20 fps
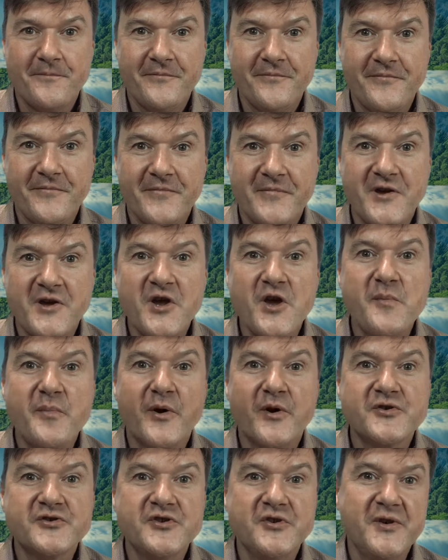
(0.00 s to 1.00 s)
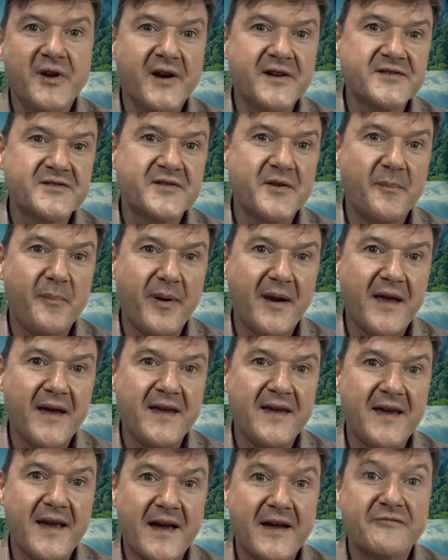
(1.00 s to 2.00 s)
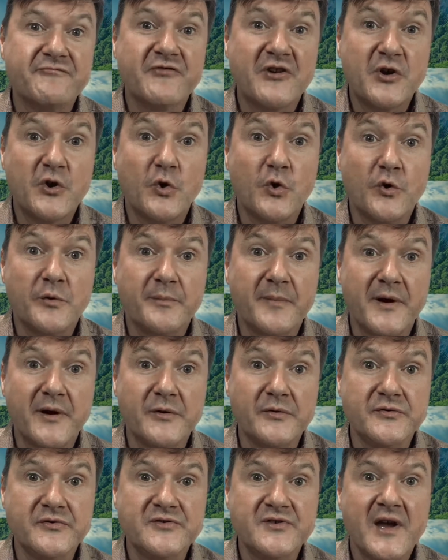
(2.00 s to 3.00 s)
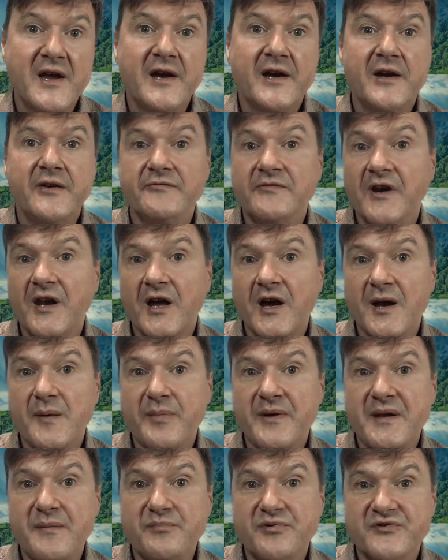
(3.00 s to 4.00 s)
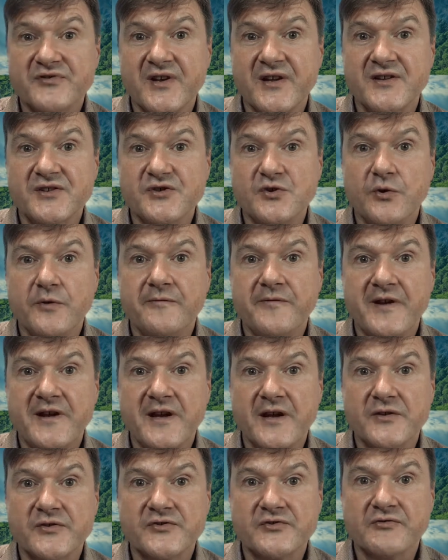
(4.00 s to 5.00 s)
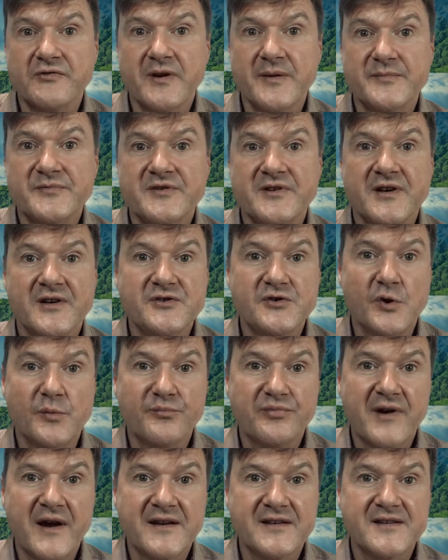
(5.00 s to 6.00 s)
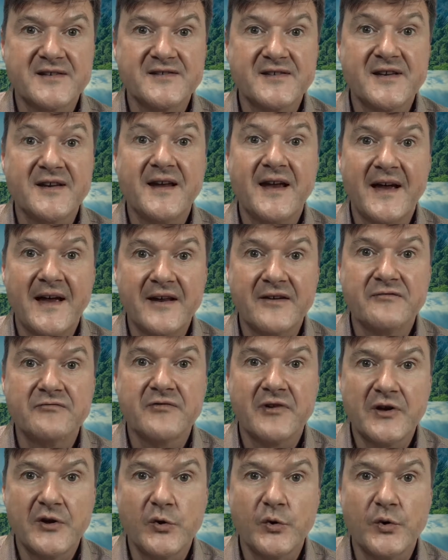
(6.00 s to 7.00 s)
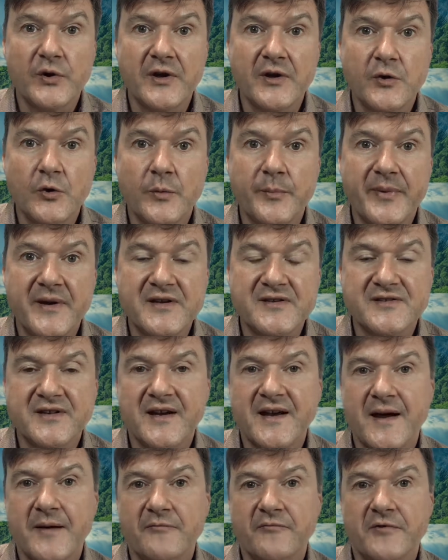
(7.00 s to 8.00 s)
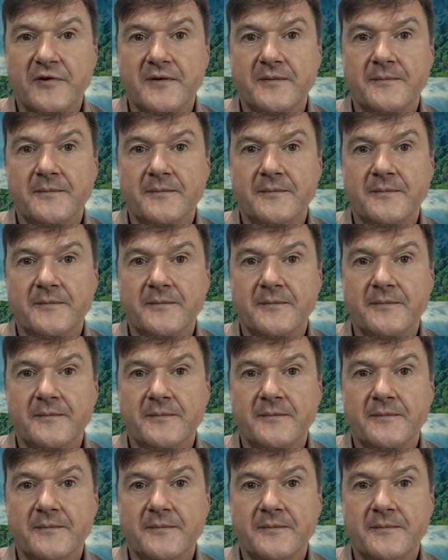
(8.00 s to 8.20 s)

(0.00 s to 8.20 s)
The Q box unites the play and record modes and reliably presents your video script as you're practicing and recording your piece to camera.